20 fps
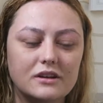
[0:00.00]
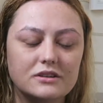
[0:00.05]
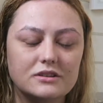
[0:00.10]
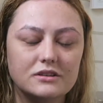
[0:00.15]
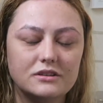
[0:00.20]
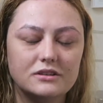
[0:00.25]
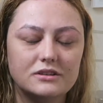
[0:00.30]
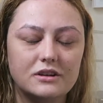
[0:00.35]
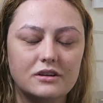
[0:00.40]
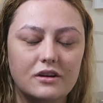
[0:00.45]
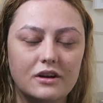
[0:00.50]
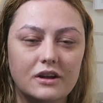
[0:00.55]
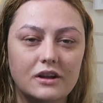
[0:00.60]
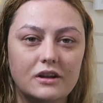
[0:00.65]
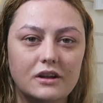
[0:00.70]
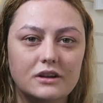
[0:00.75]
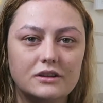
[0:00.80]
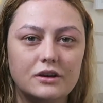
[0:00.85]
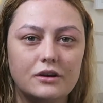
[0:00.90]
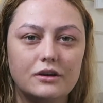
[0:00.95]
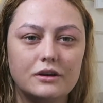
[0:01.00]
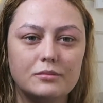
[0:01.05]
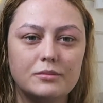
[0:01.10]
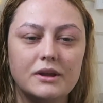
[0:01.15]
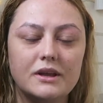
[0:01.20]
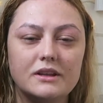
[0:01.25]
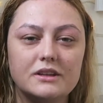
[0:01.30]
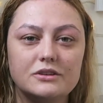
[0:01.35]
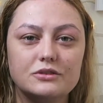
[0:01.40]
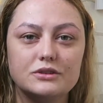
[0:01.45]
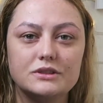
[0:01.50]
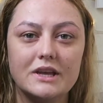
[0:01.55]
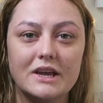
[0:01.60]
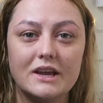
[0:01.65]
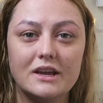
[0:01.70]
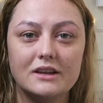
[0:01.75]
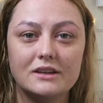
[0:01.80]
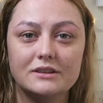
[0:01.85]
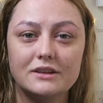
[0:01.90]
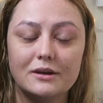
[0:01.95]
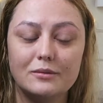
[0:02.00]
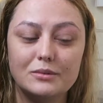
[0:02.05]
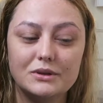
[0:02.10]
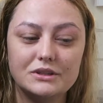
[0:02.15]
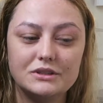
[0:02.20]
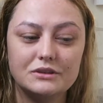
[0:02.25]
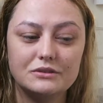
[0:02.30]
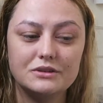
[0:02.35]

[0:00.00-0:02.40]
and she kind of like talked me into just taking a tablet.